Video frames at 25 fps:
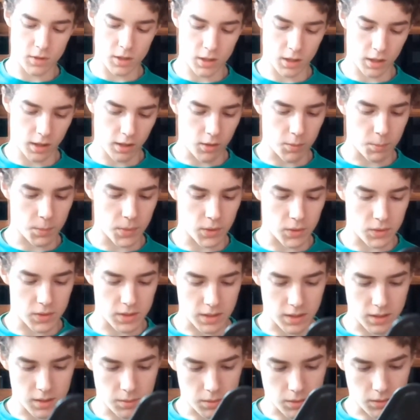of
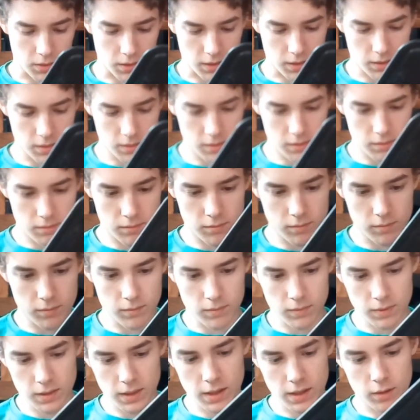therapeutic, to be honest.
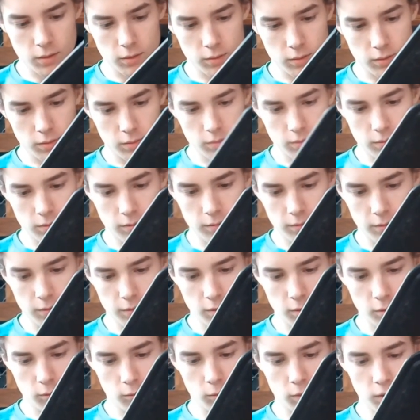Now,
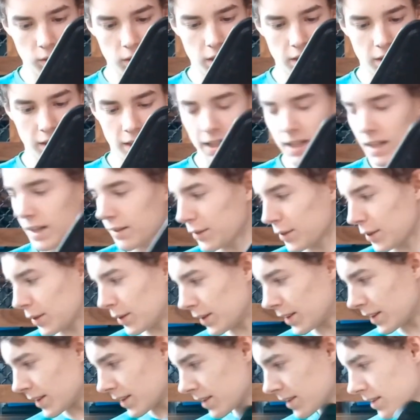one thing I have
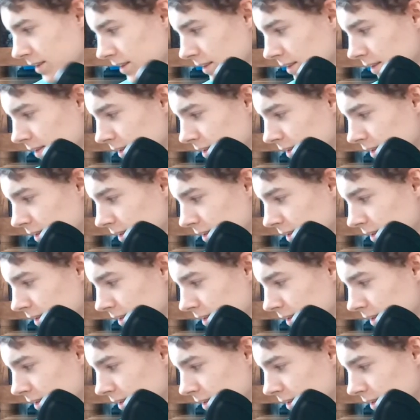noticed